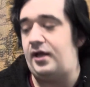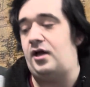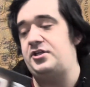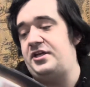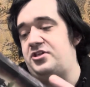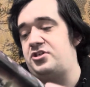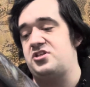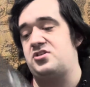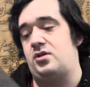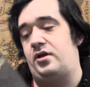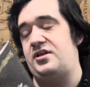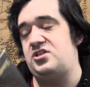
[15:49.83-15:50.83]

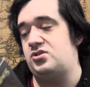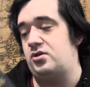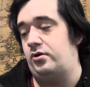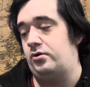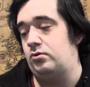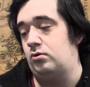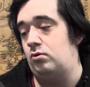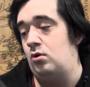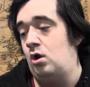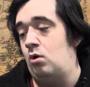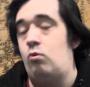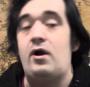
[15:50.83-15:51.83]
he's so cool.
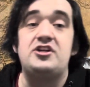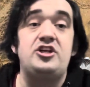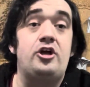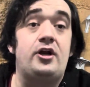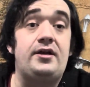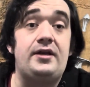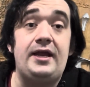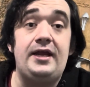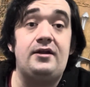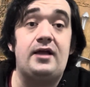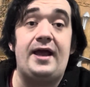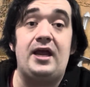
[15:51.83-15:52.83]
We're actually going to
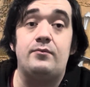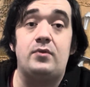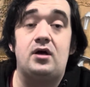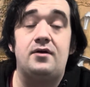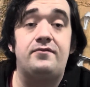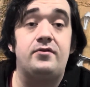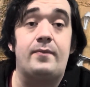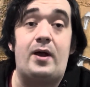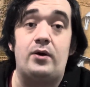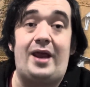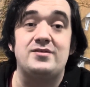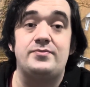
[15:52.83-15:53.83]
need AMR for the Battle
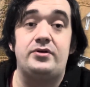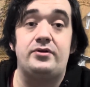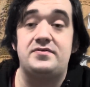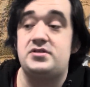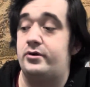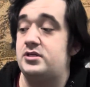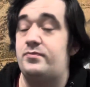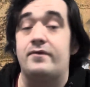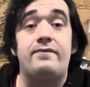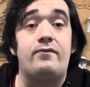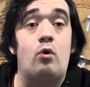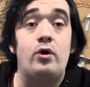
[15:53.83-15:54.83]
Games in the Middle-earth series
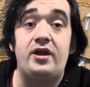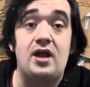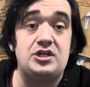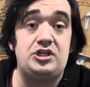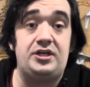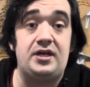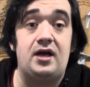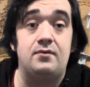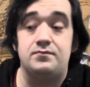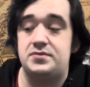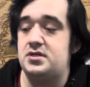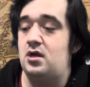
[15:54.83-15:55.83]
before he actually
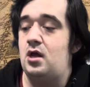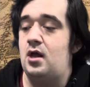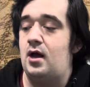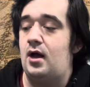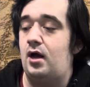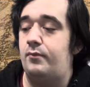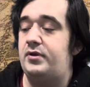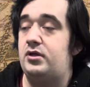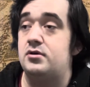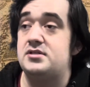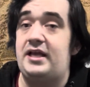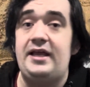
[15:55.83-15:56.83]
comes,
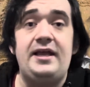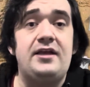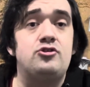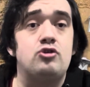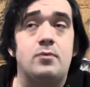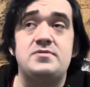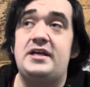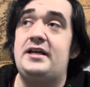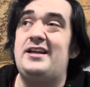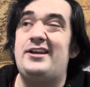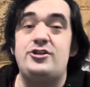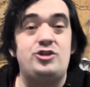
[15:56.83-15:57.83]
because he drops in
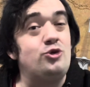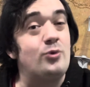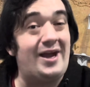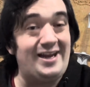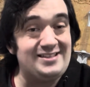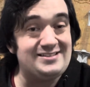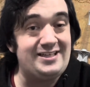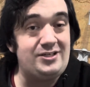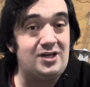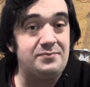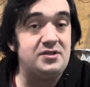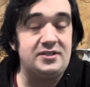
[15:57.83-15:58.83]
issue 18, I
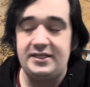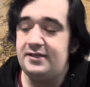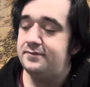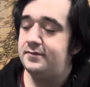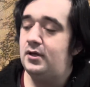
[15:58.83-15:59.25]
believe,